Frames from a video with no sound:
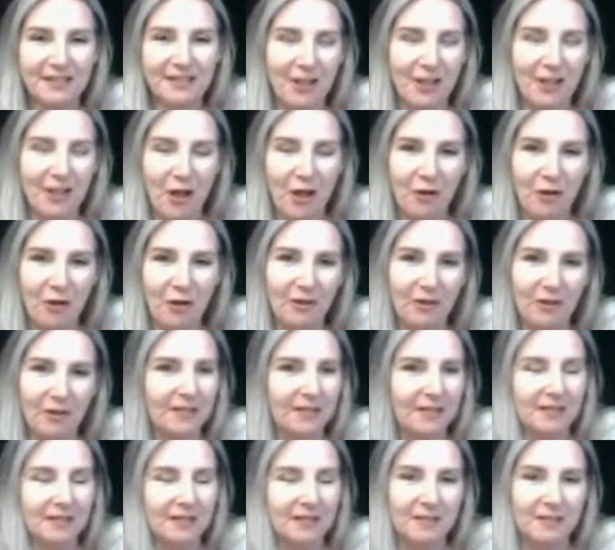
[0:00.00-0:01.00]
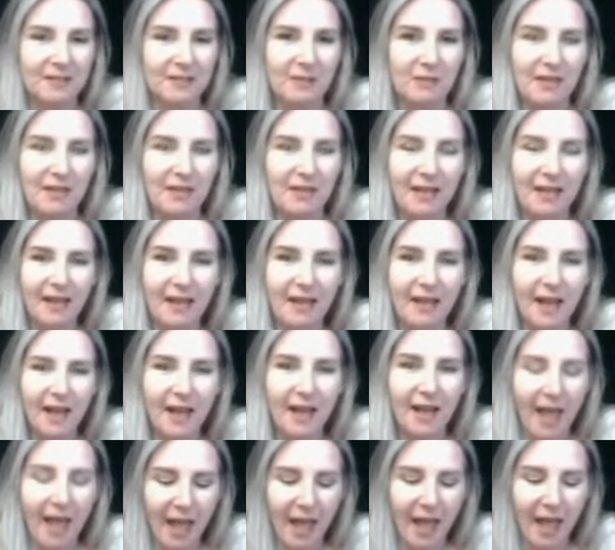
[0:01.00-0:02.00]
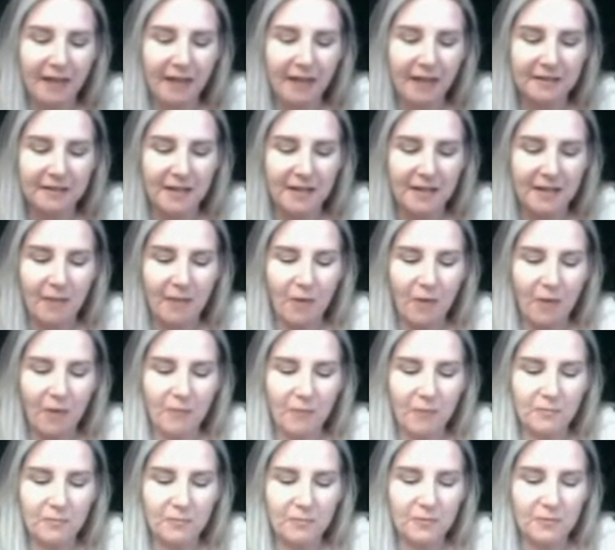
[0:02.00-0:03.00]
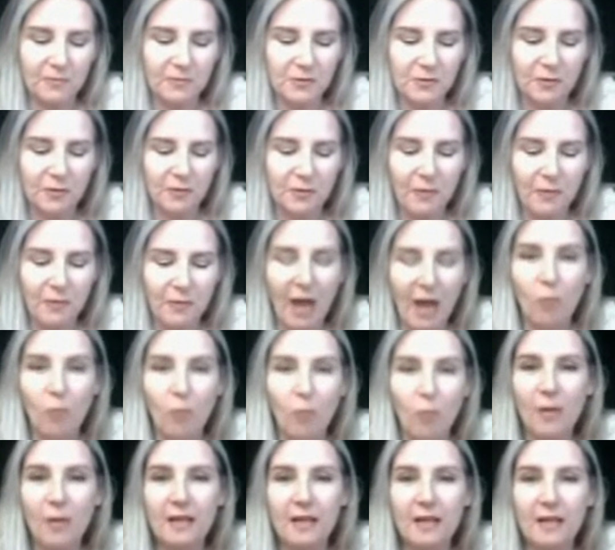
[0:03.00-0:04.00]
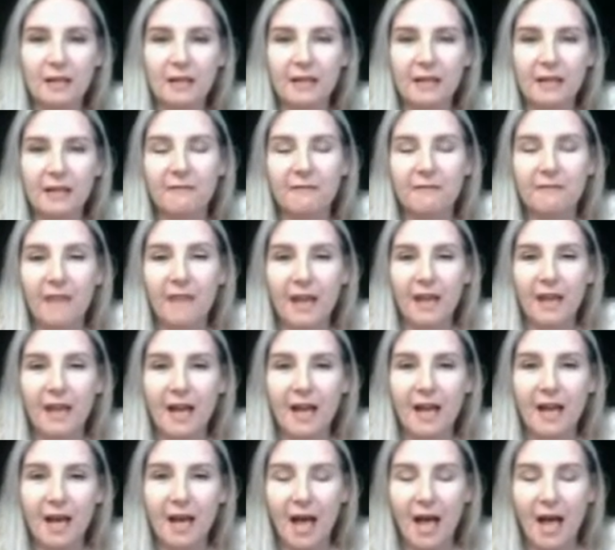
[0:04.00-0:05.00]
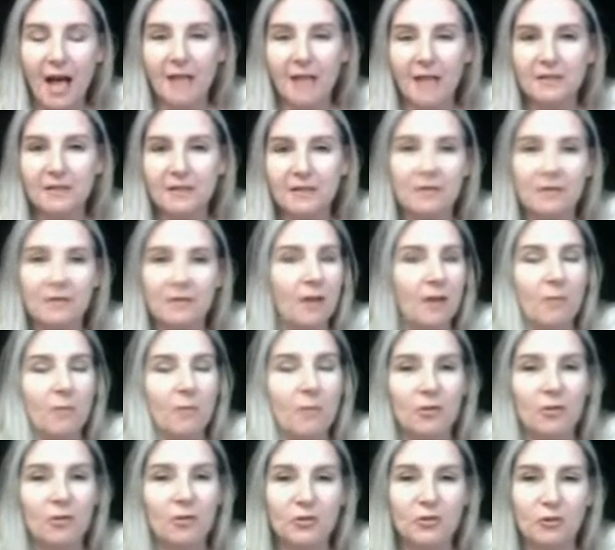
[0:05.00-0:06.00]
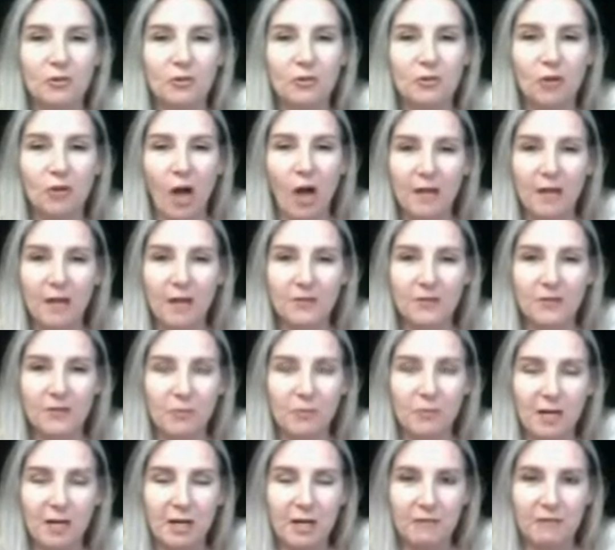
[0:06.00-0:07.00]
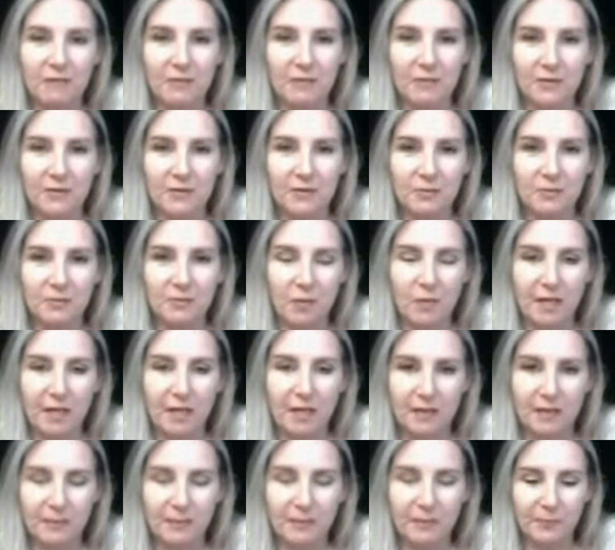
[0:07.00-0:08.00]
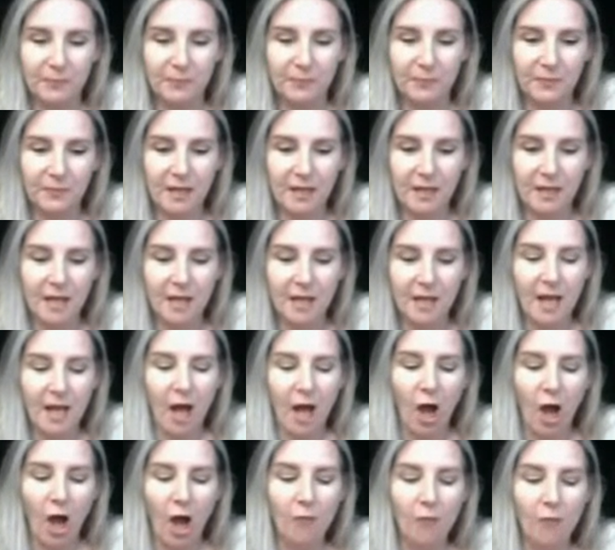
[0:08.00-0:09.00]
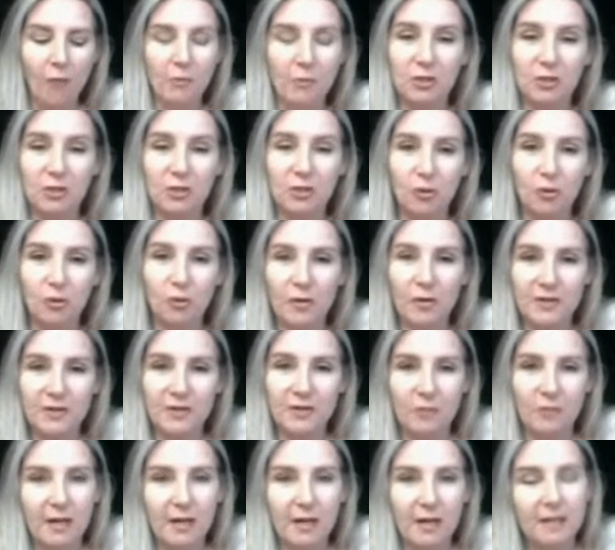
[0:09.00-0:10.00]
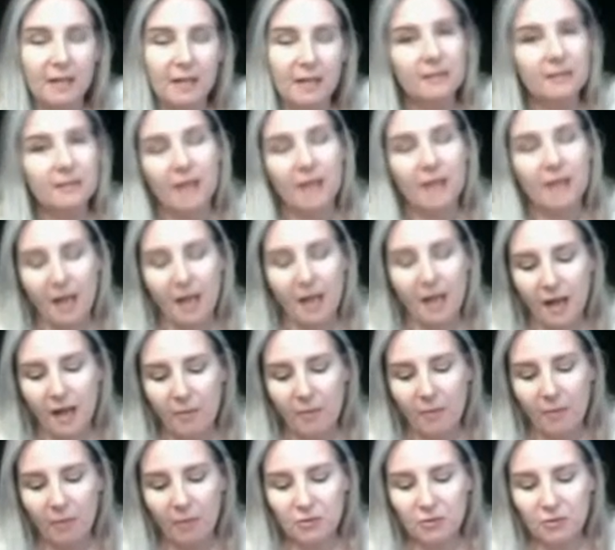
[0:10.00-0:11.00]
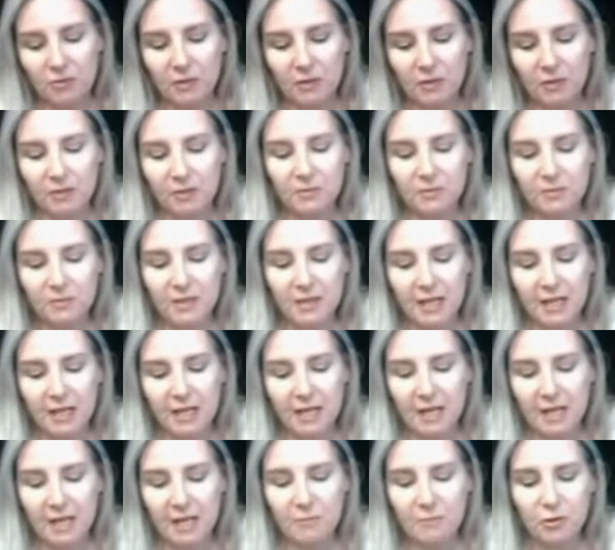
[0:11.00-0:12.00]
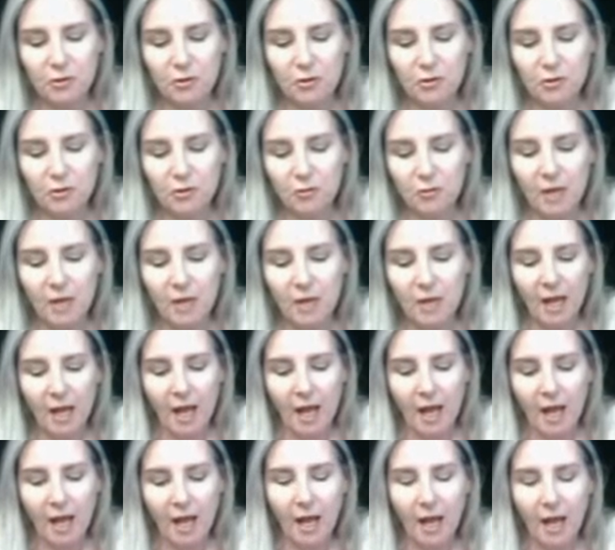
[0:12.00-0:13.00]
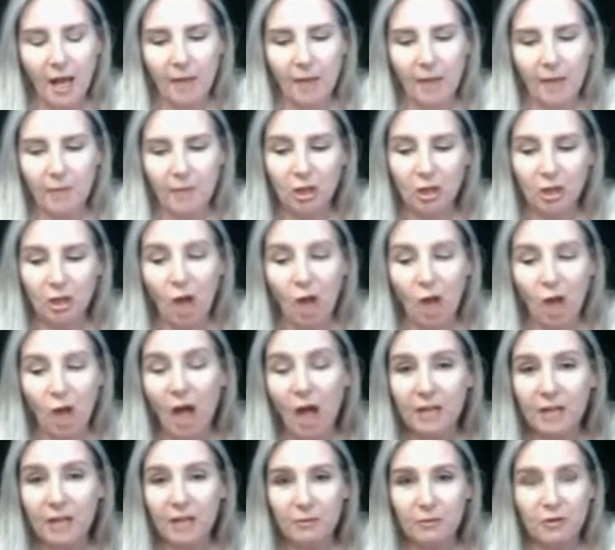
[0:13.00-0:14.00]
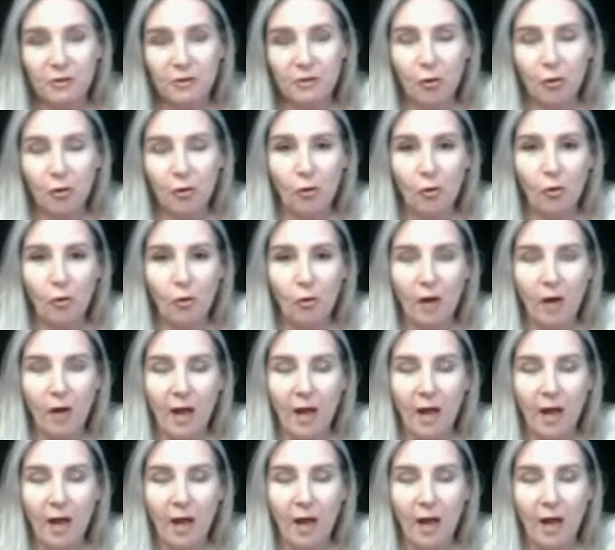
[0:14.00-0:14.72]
Hello, it's Elizabeth here, and I'm doing our weekly Faeheart emotional guidance reading for this week. I hope you enjoy these readings. I'm doing them to keep you aligned with your